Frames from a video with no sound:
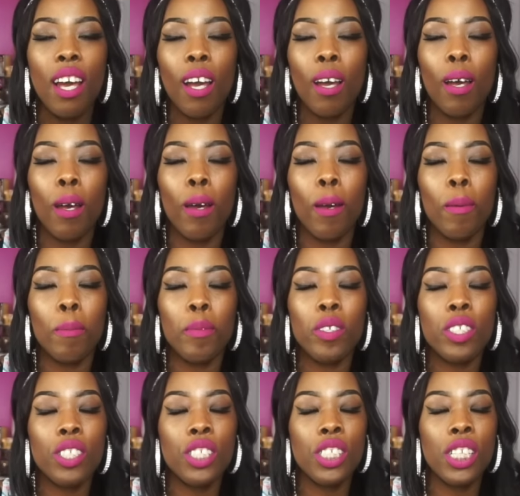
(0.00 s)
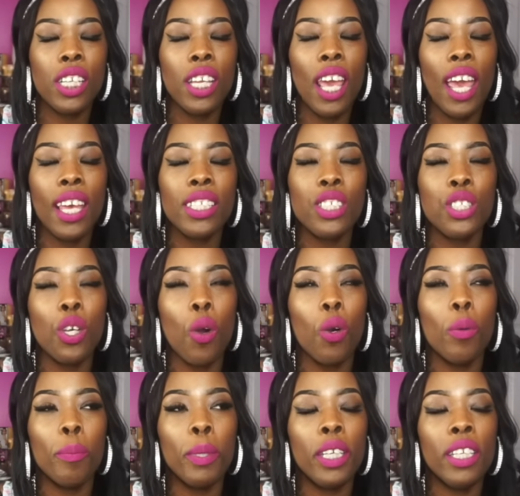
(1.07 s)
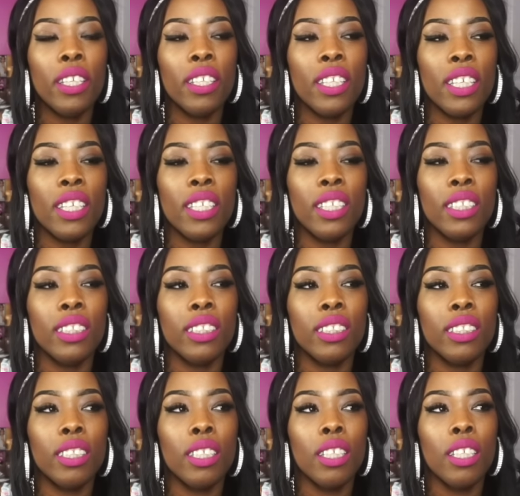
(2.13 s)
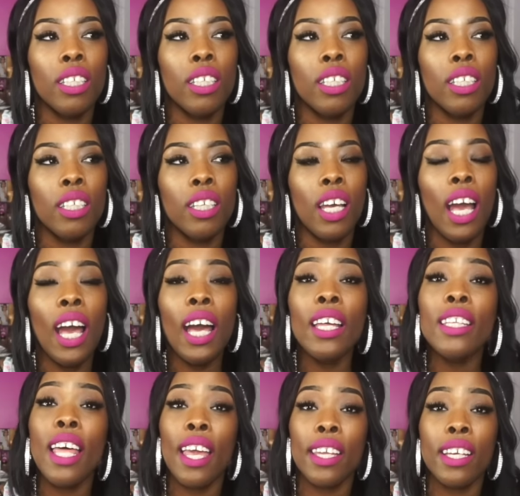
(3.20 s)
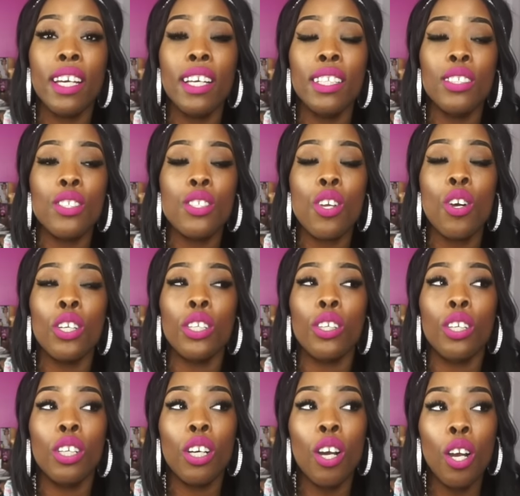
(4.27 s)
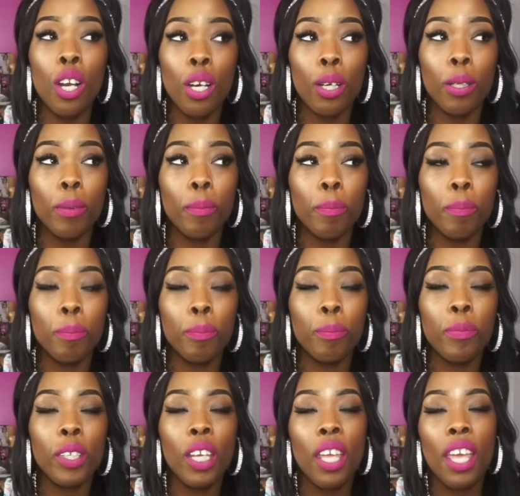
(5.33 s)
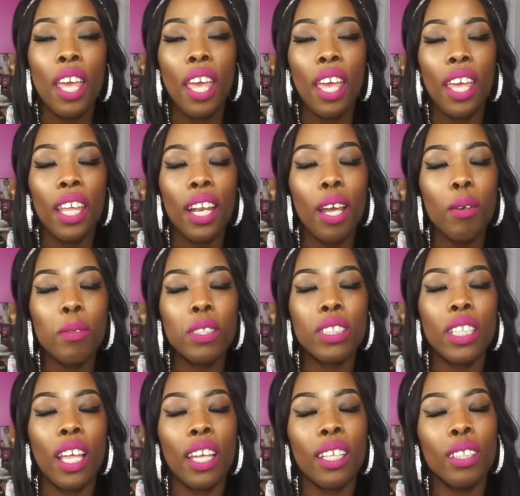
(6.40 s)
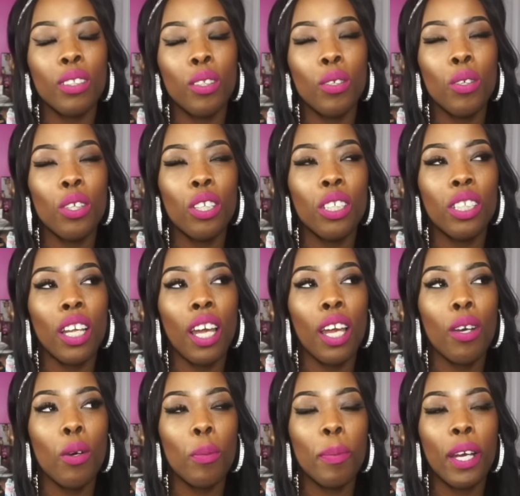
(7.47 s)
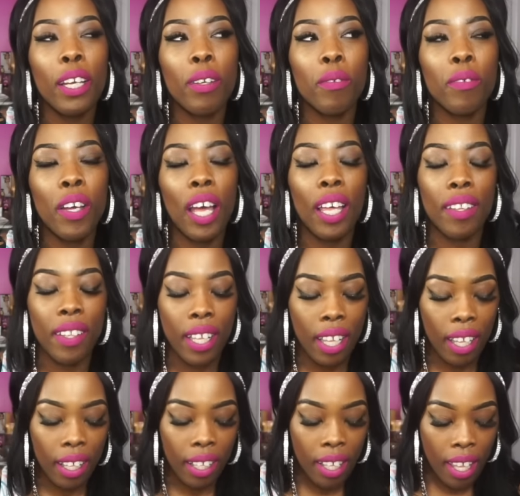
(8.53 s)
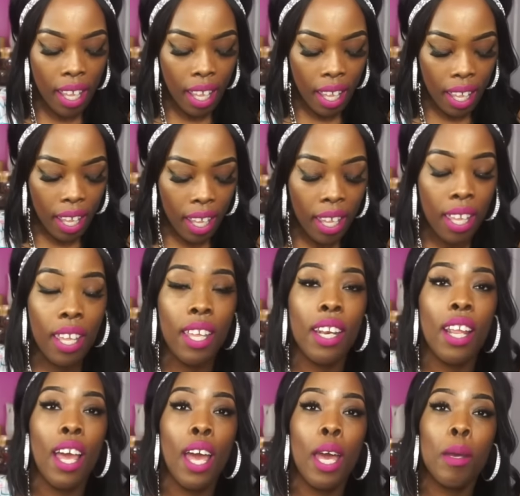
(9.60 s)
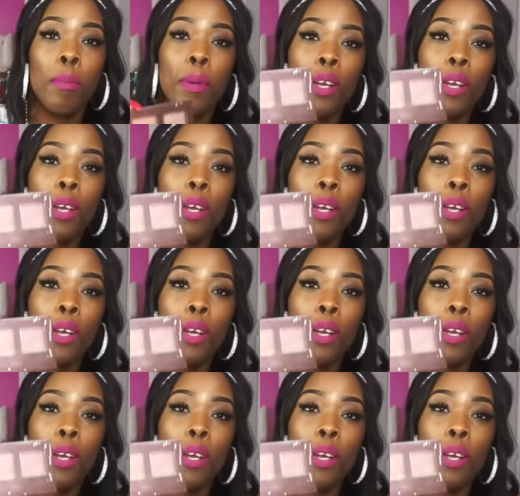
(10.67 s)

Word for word: um she has showed me these highlight colors on her arm, and I was like, Lord, I hope I can find that. And I